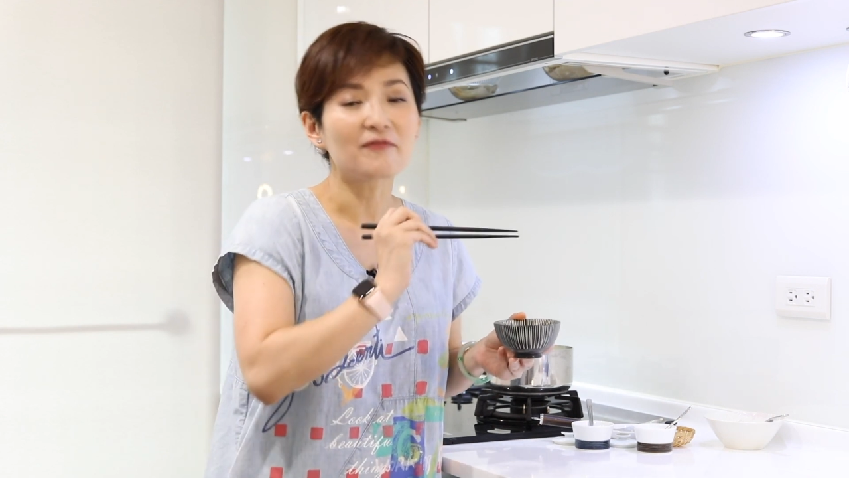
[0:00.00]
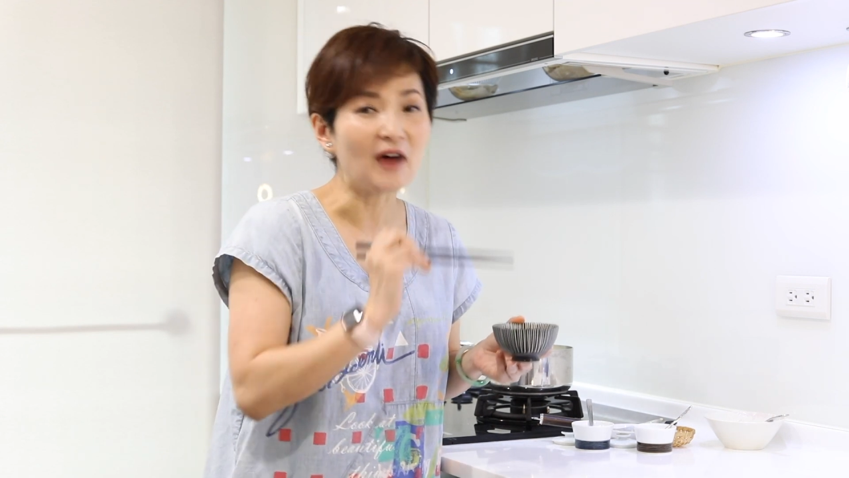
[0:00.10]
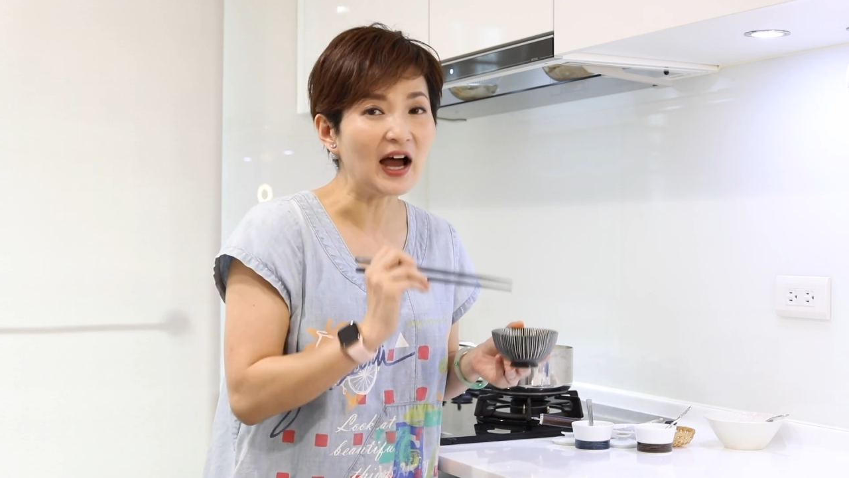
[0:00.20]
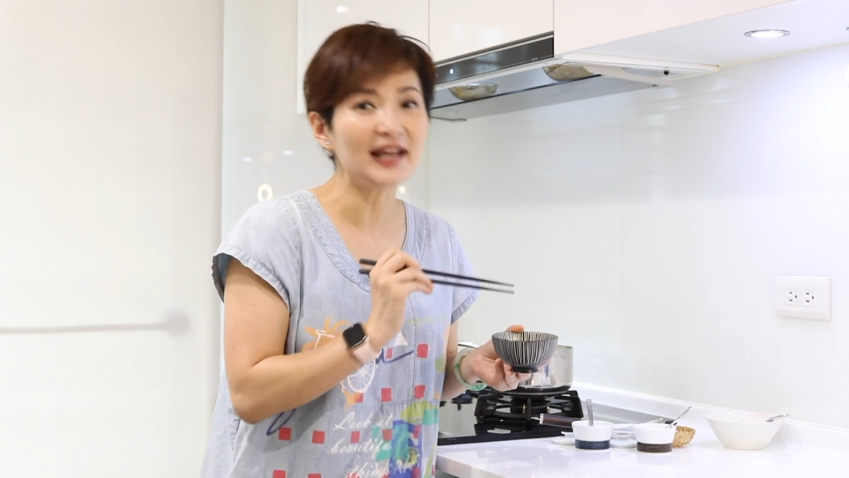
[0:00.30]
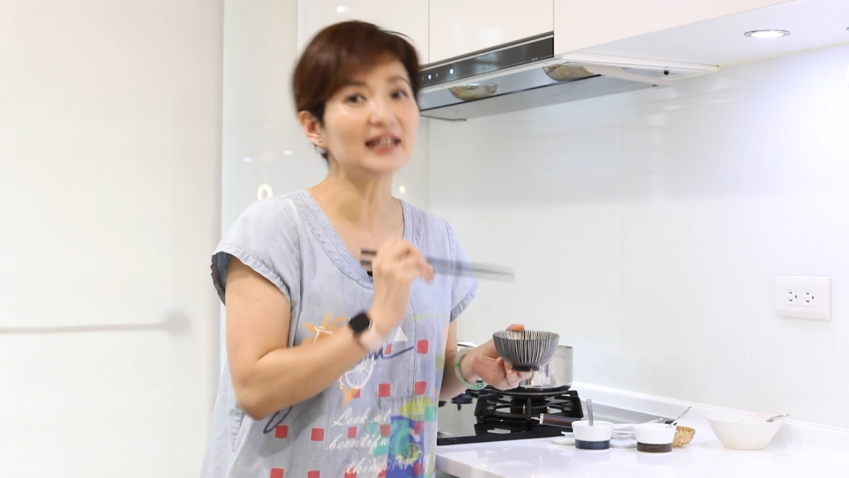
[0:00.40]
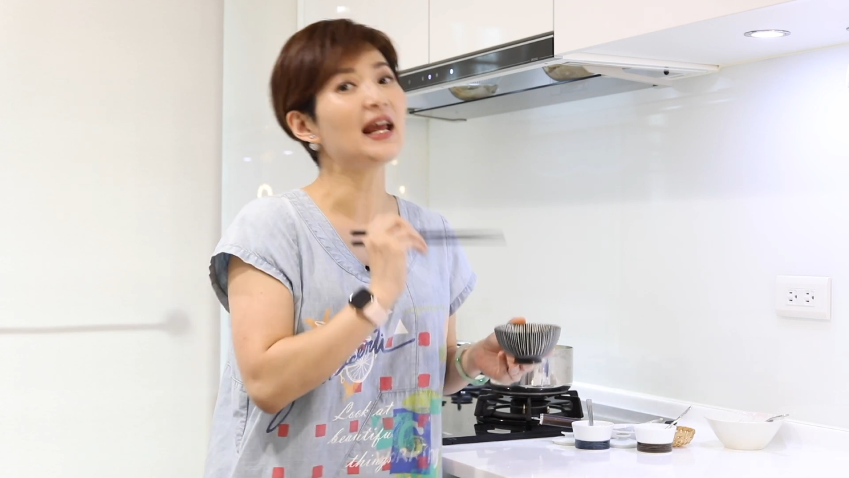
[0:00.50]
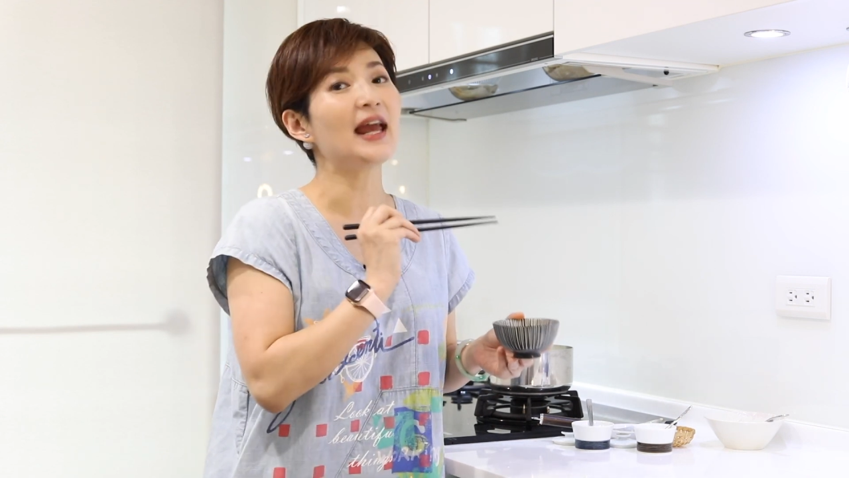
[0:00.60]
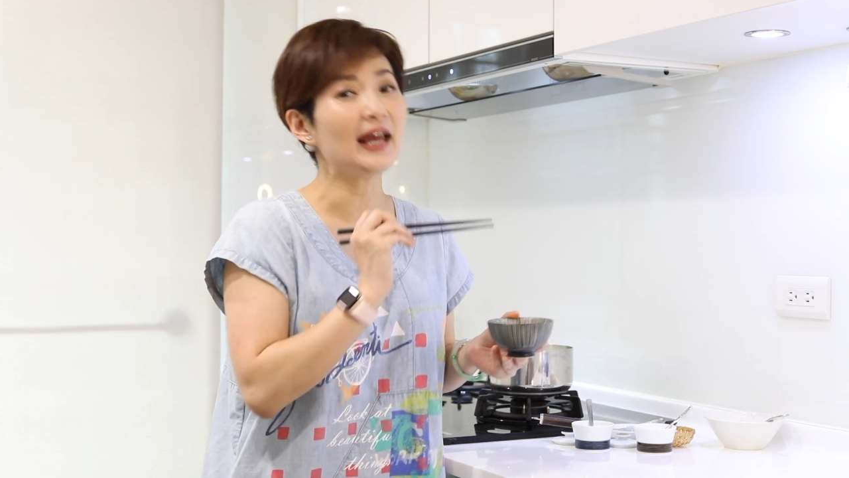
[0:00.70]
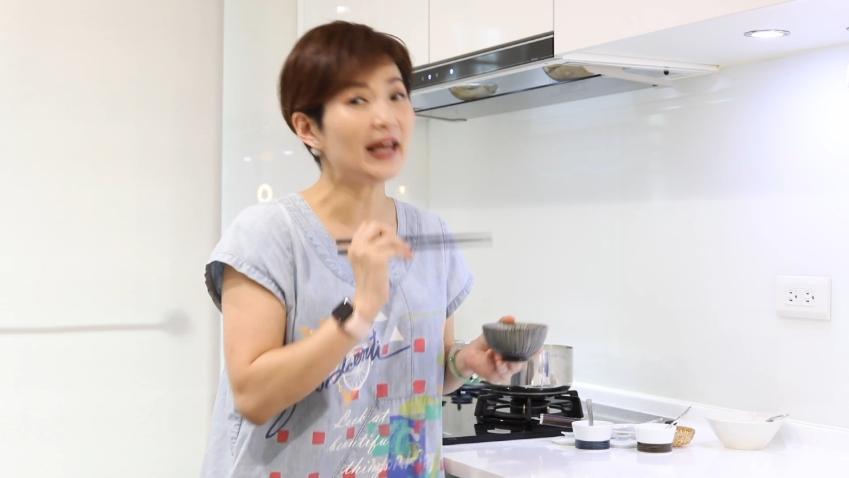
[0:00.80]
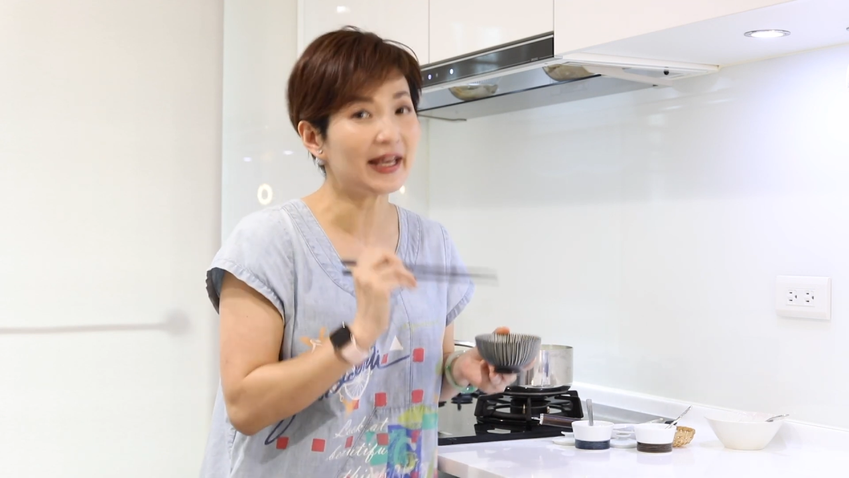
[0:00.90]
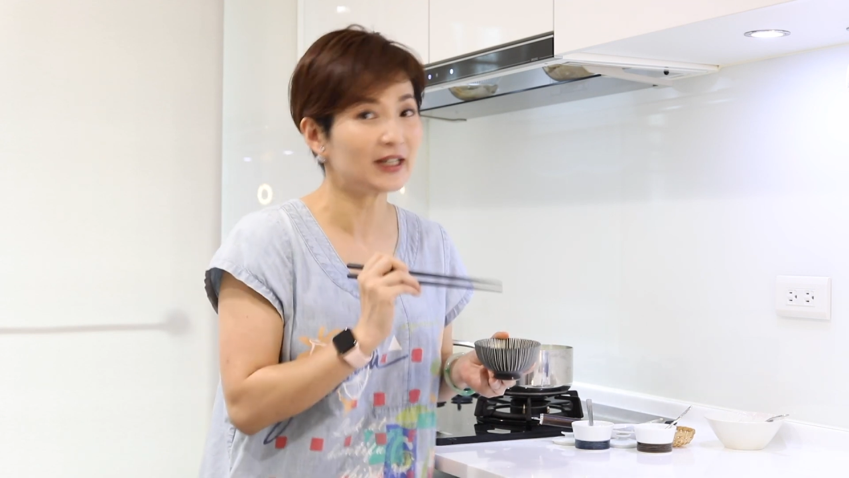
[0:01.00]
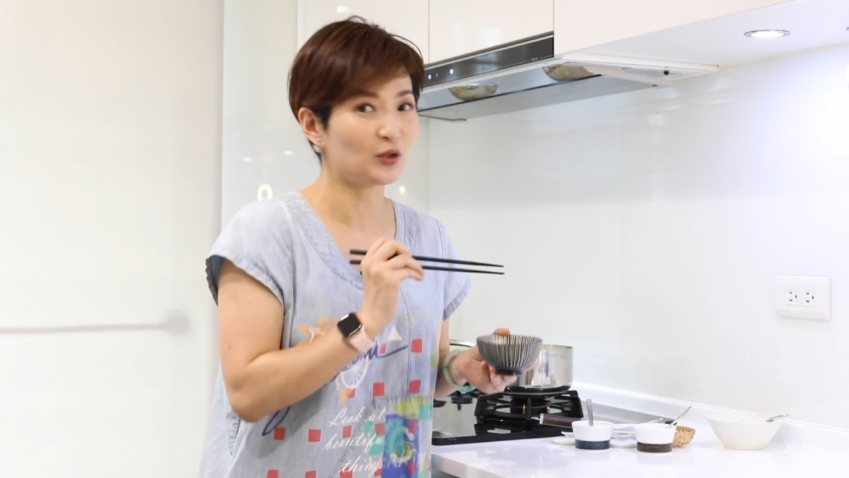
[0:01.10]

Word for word: fine egg